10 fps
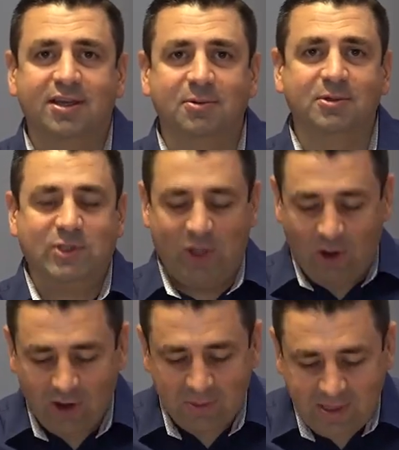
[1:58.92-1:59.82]
It was
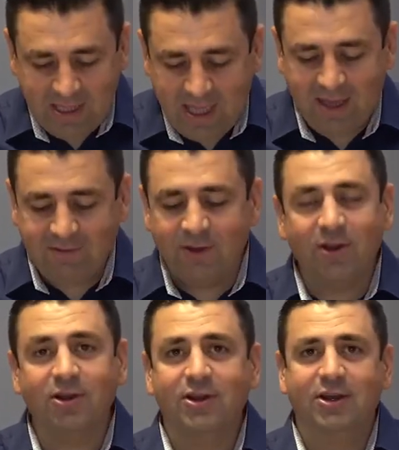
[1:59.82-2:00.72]
our
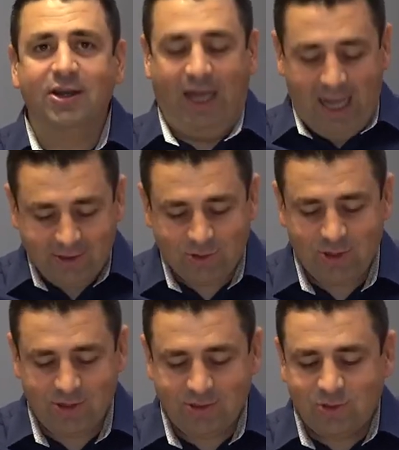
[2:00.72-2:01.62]
behavior at
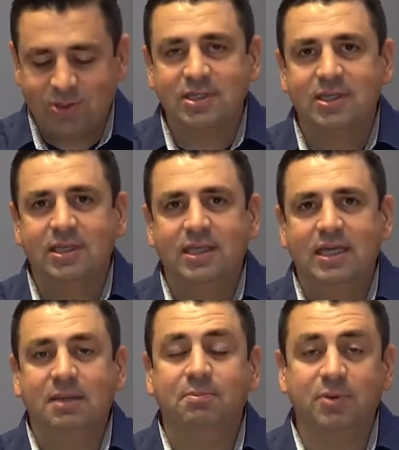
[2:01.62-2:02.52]
church. And